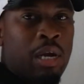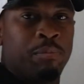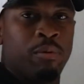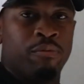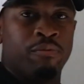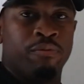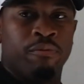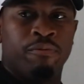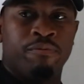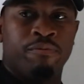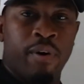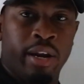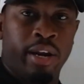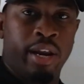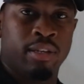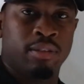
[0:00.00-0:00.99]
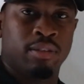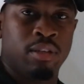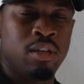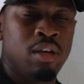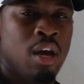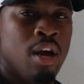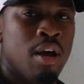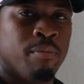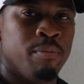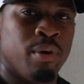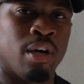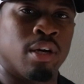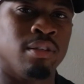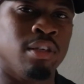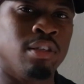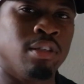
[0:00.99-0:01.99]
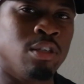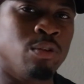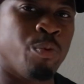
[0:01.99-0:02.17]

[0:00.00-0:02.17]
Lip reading: type of financing, because this